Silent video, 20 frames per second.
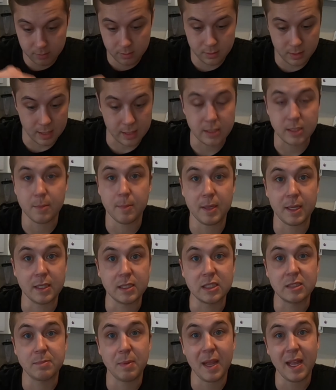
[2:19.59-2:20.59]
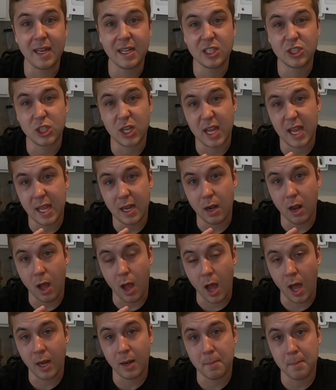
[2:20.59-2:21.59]
it to be in Spanish, it
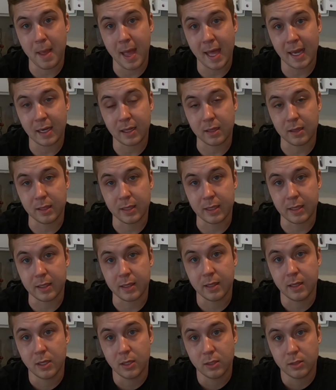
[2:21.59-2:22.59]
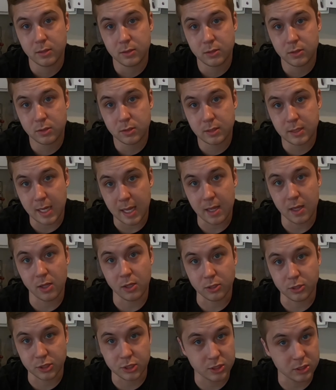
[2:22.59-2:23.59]
automatically
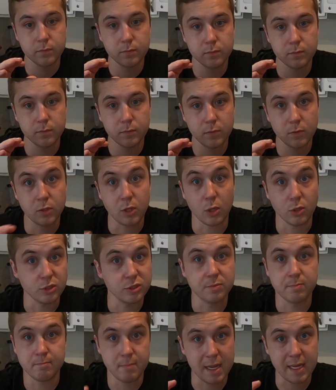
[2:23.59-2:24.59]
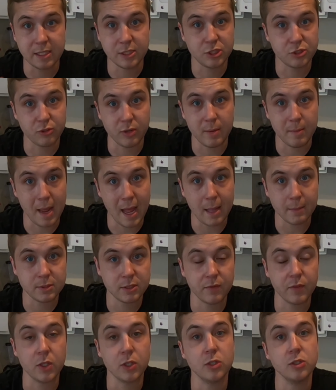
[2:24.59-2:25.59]
tells those mainstream apps
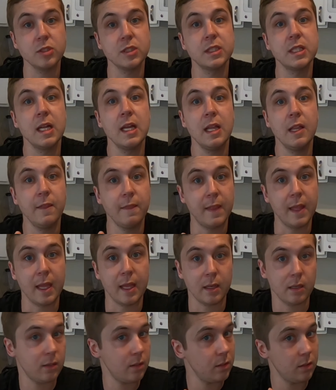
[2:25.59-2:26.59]
of yours that